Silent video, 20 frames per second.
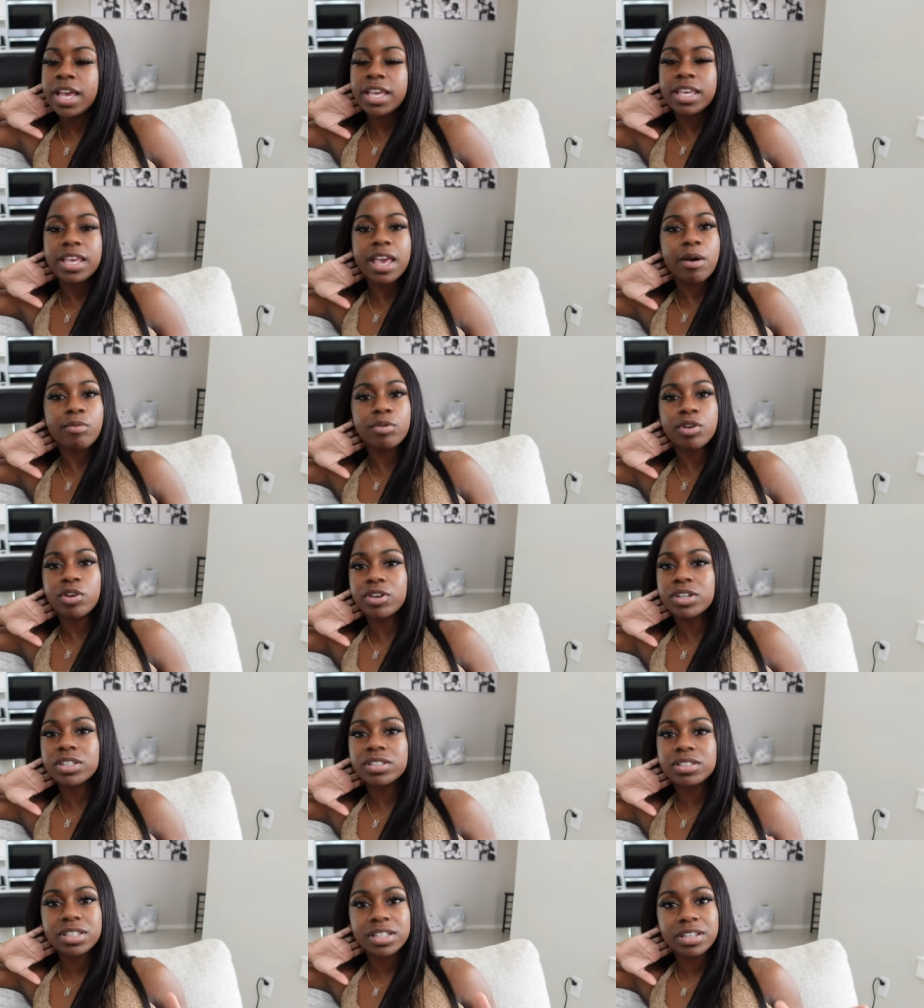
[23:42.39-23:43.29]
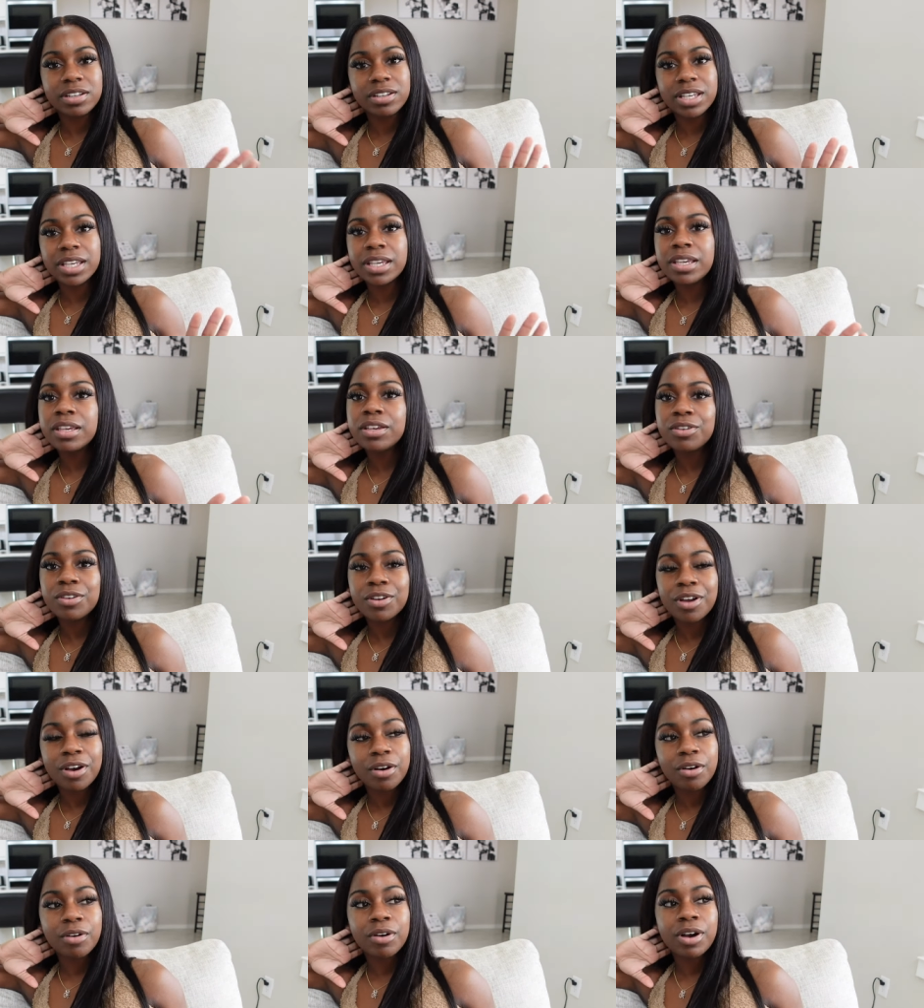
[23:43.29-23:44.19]
Yeah, we're going to still eat, you
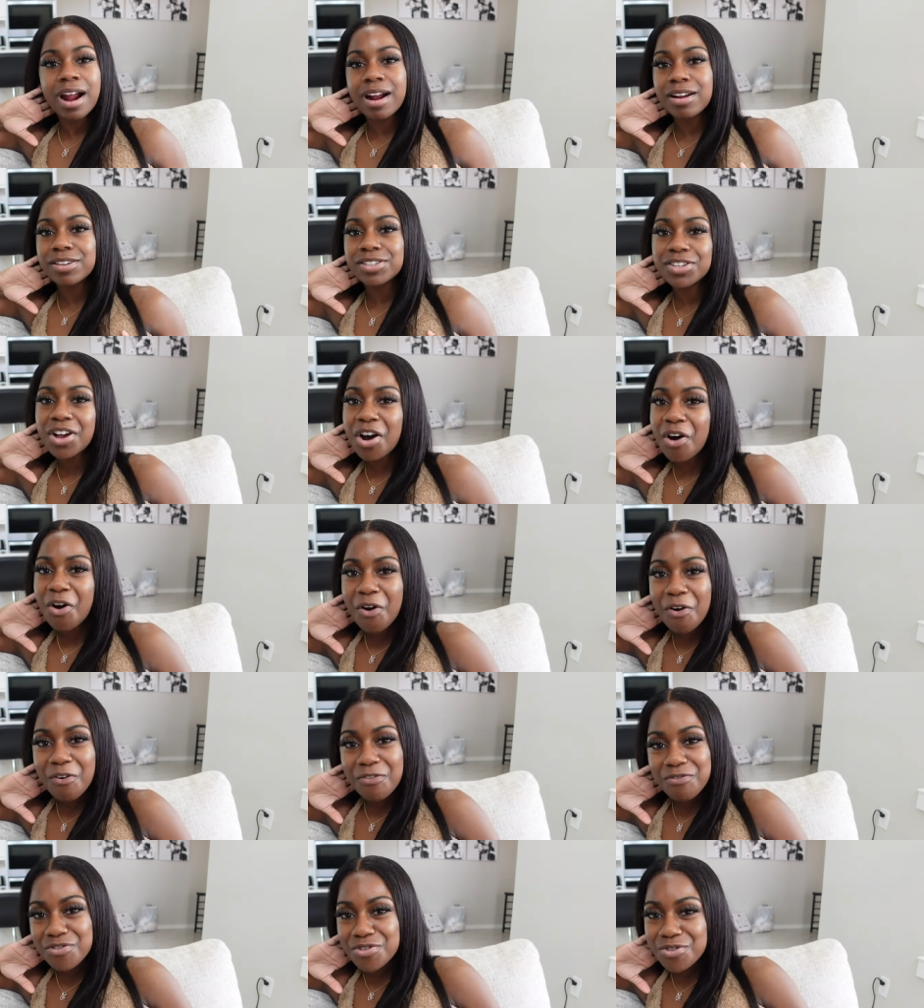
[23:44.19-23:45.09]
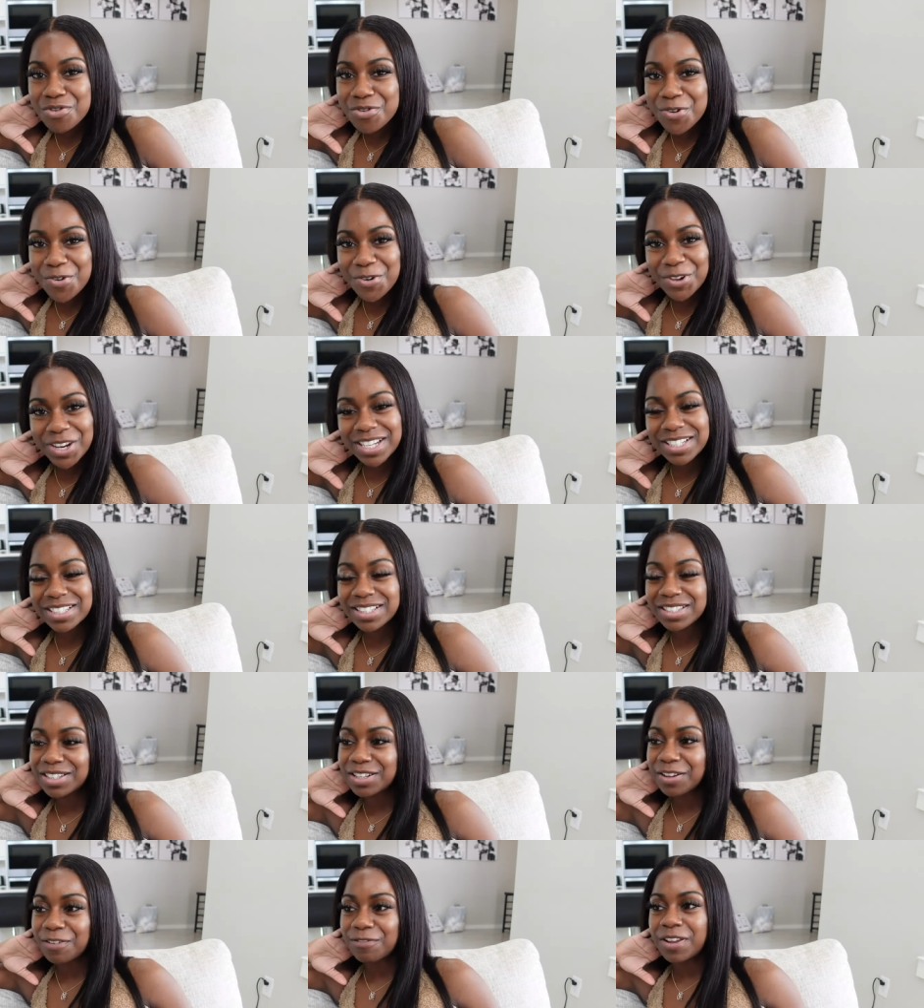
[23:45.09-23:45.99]
know, our soul food and
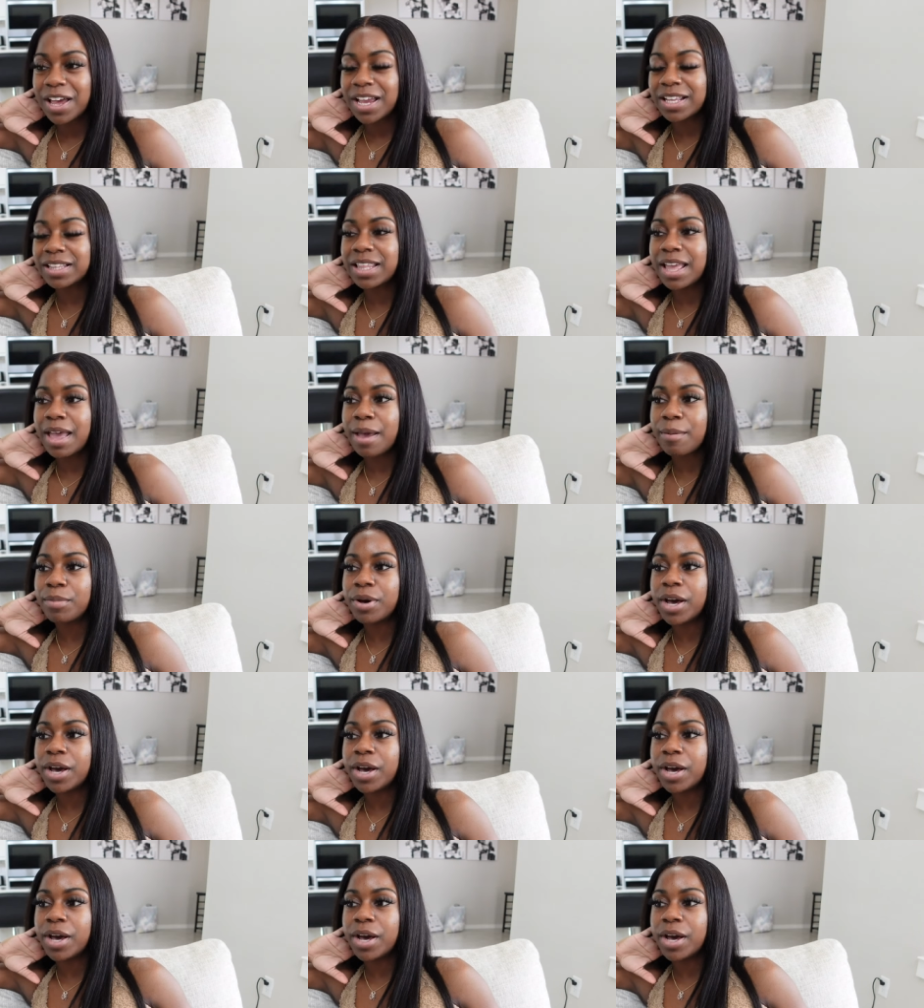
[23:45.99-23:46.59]
stuff like that.